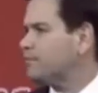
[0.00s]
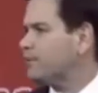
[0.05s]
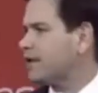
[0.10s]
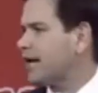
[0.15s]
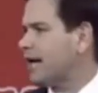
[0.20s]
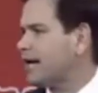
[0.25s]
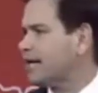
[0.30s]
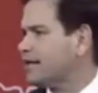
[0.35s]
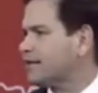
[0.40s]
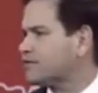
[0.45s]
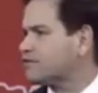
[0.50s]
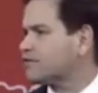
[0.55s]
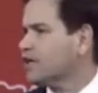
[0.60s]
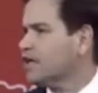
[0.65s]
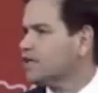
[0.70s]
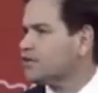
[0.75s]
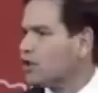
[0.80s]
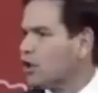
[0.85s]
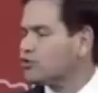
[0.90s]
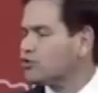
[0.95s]
mechanics.
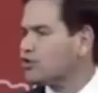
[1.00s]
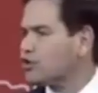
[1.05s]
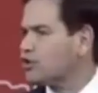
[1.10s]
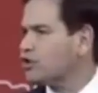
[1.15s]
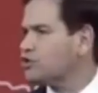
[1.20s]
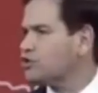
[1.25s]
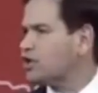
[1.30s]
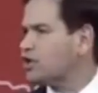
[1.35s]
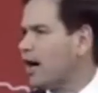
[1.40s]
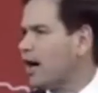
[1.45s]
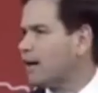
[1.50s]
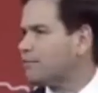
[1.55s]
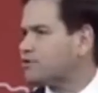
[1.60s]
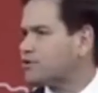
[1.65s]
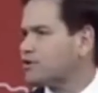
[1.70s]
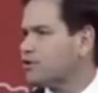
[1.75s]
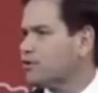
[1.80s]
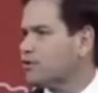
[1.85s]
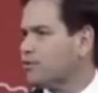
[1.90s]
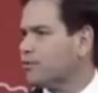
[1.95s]
Those are good jobs
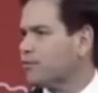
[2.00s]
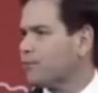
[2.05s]
too.